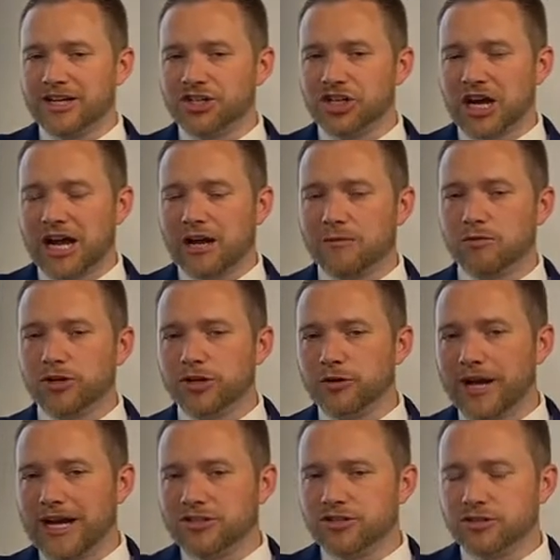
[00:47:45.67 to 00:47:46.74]
job where you
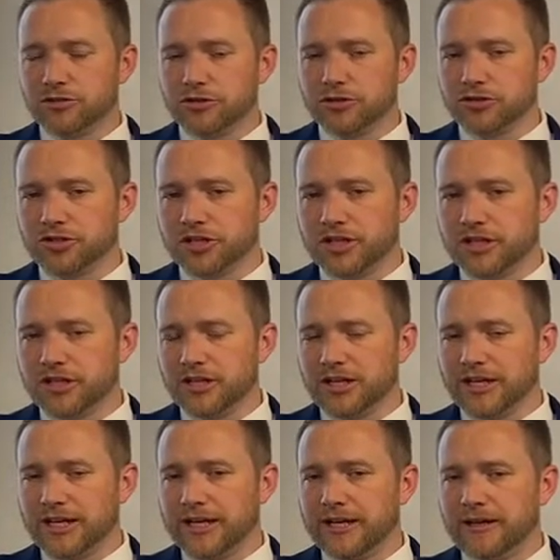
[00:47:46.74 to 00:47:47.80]
had Social
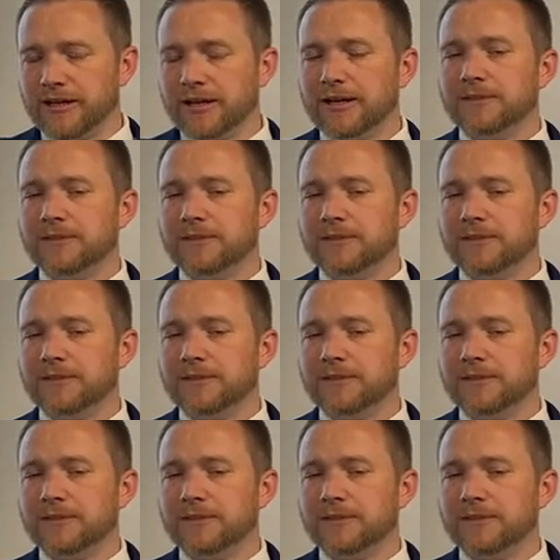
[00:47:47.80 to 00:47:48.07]
Security,